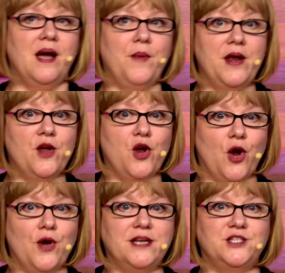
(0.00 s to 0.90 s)
I want to
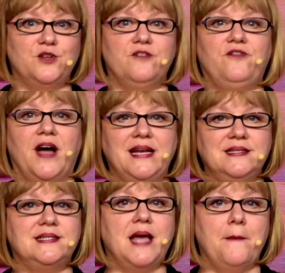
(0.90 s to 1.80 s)
encourage you to
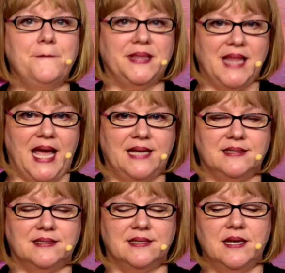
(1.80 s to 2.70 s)
find some
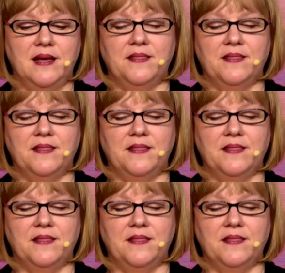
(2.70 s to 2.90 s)
place